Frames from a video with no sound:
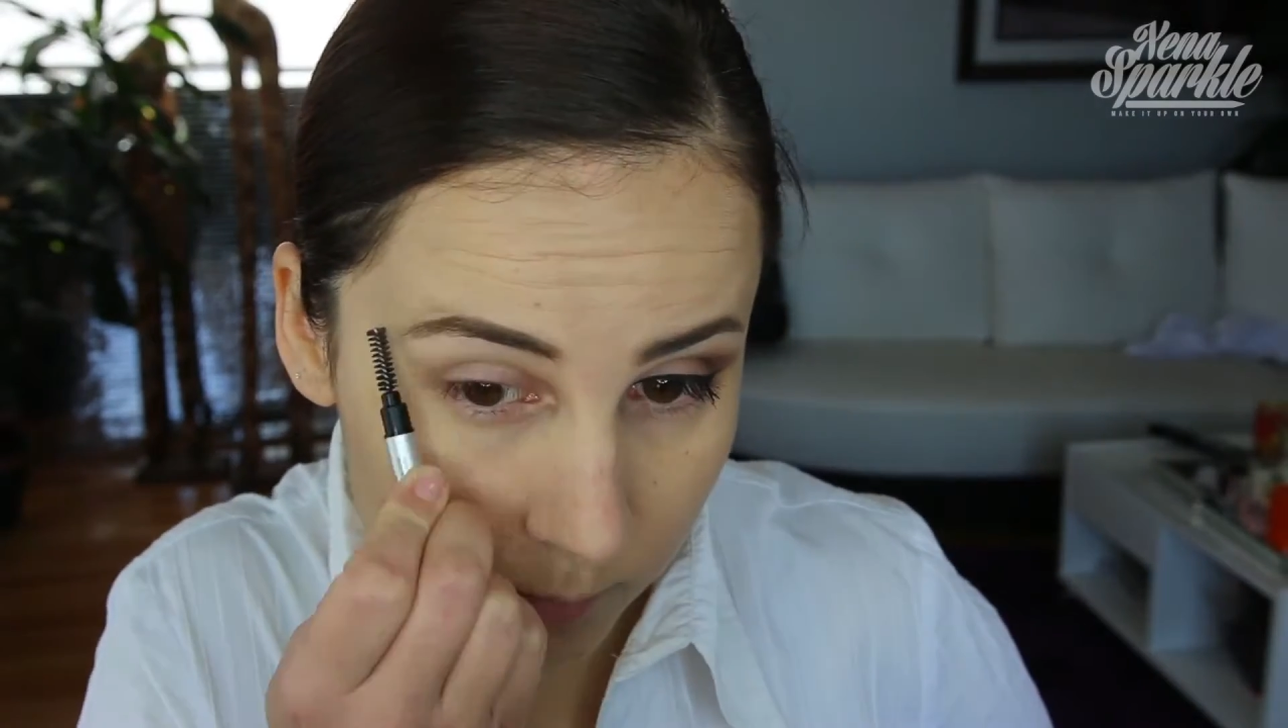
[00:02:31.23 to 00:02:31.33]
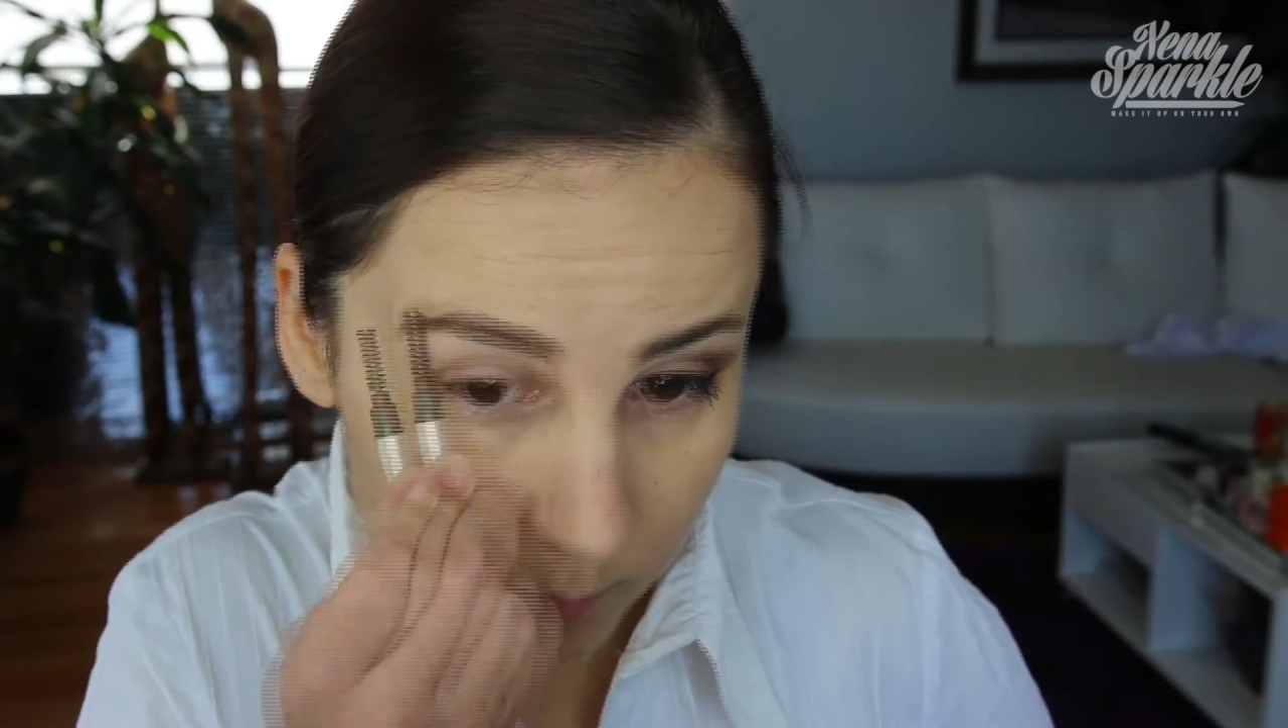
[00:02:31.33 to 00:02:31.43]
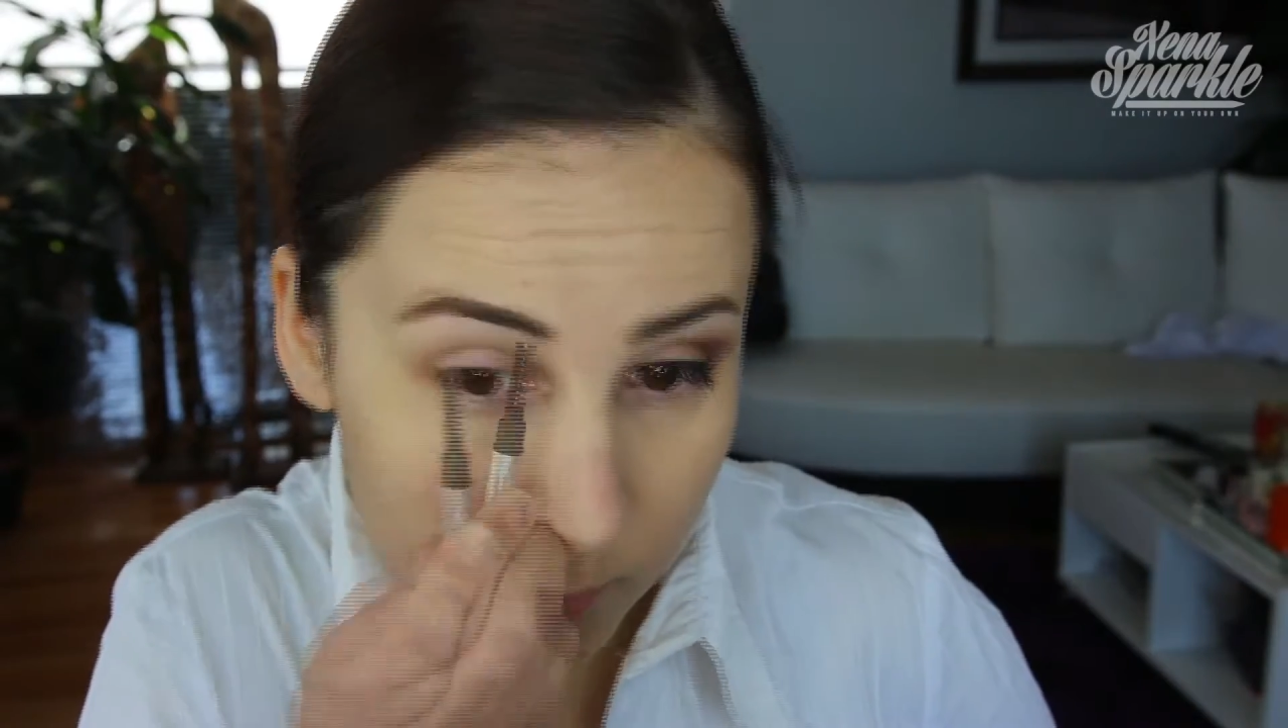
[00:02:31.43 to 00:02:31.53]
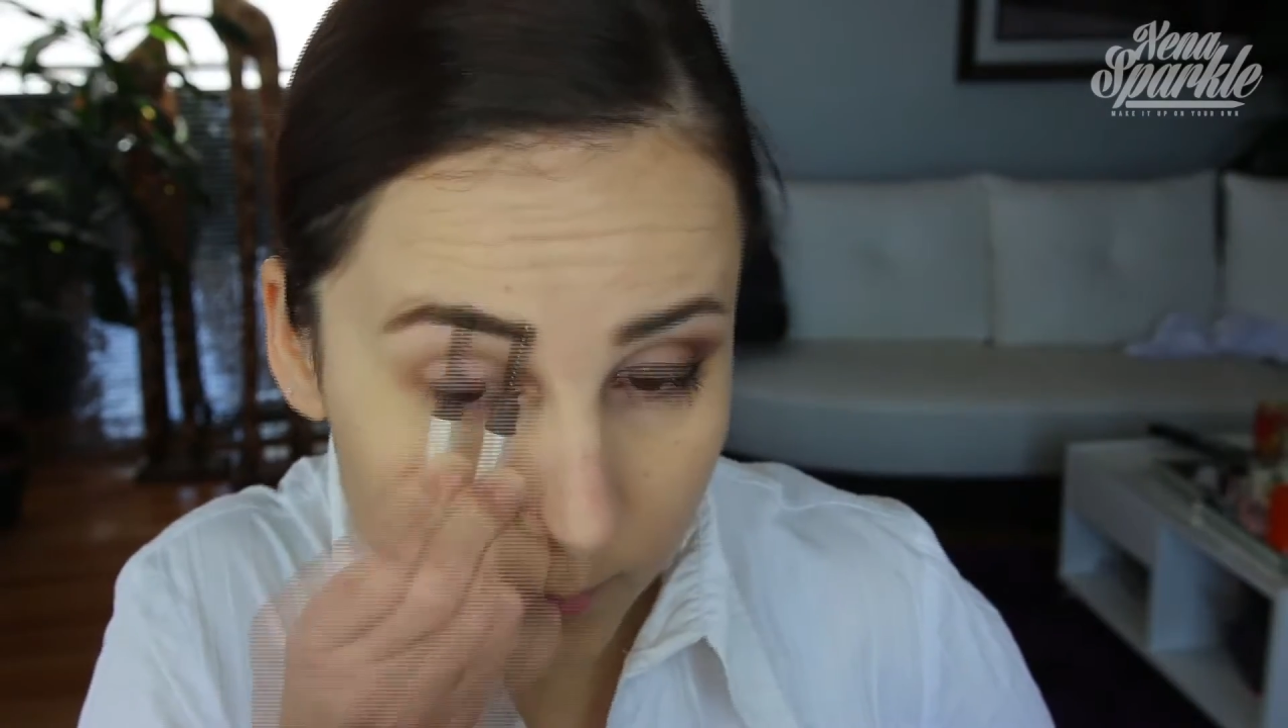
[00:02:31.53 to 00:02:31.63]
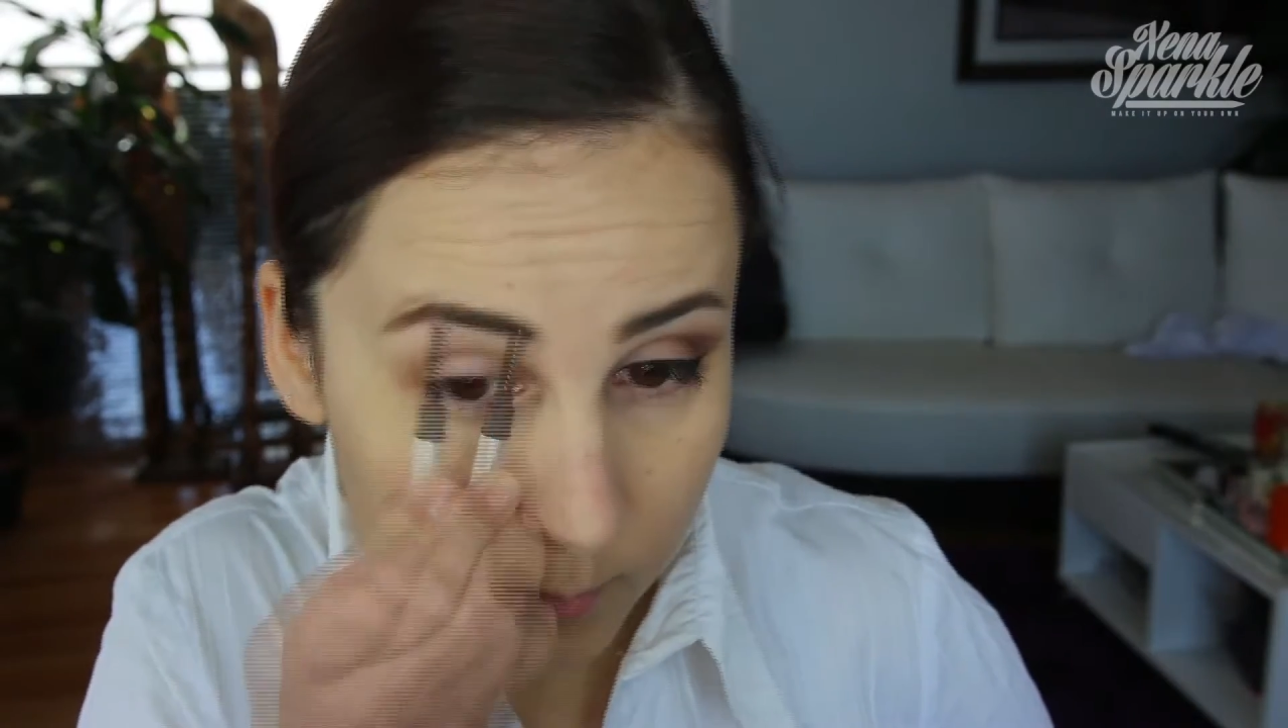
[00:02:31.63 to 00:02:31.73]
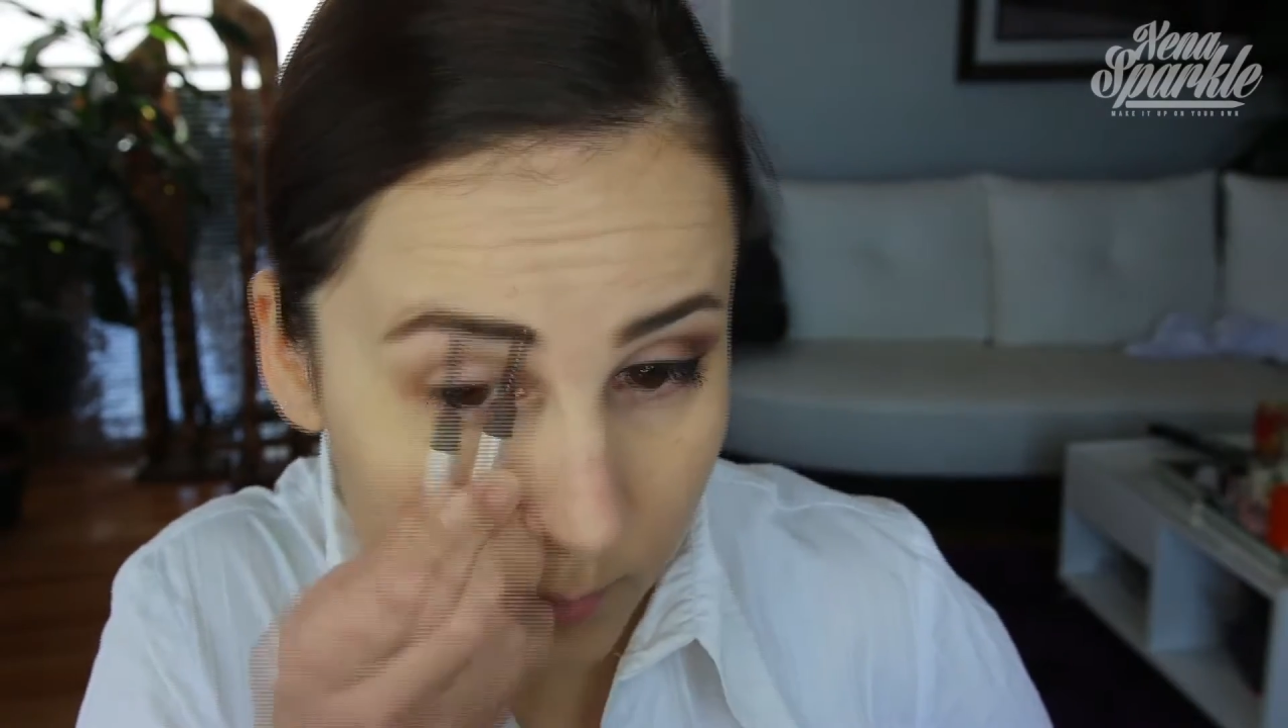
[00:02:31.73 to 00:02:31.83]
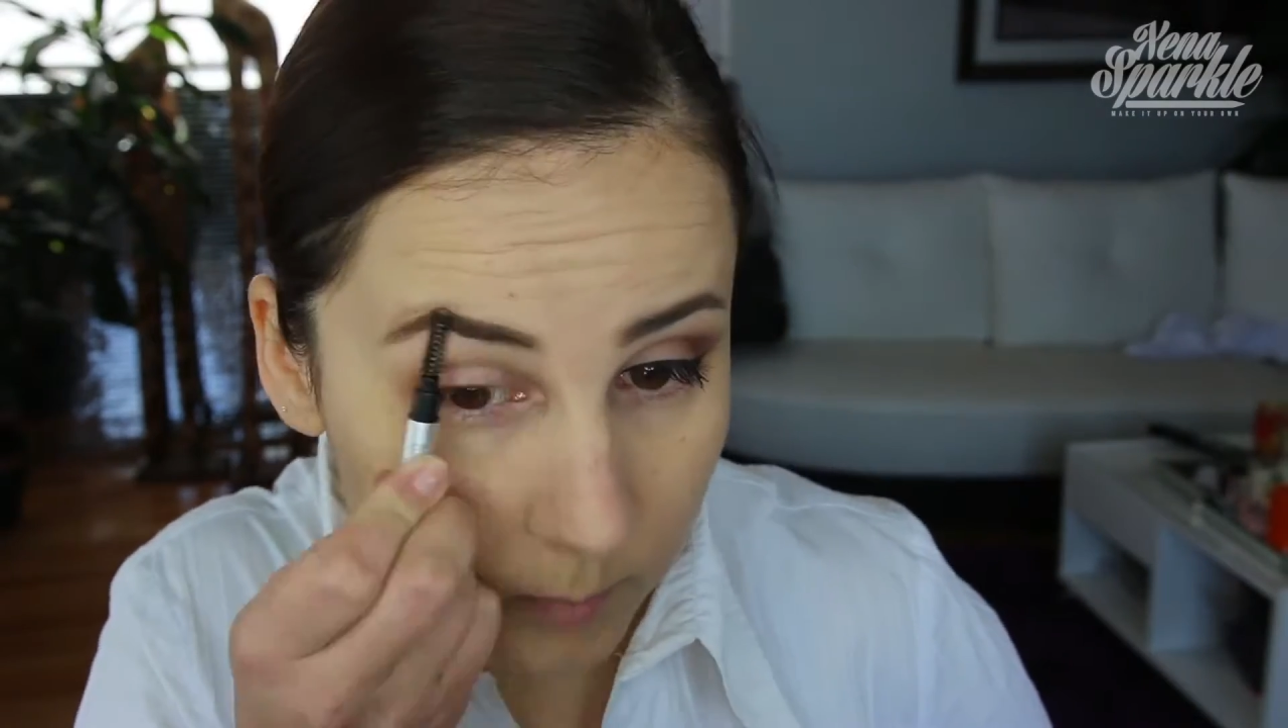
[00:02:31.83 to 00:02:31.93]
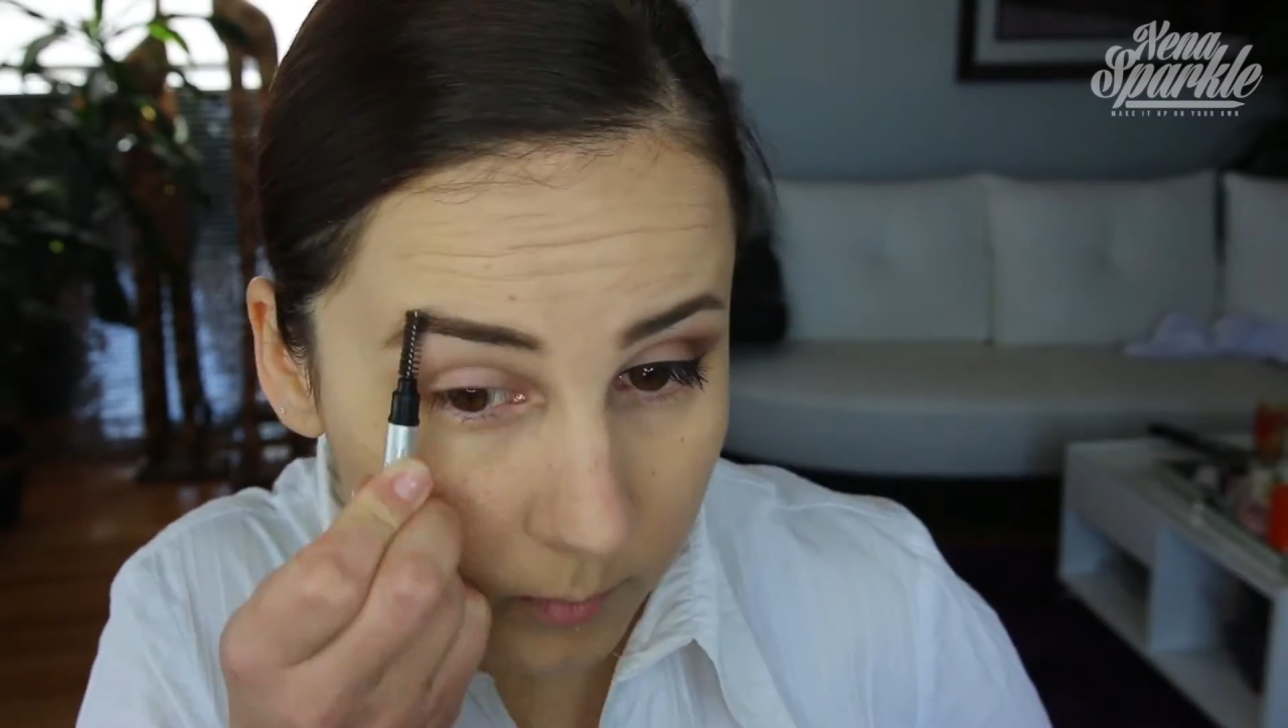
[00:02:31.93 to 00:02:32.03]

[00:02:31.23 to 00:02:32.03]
You don't want to use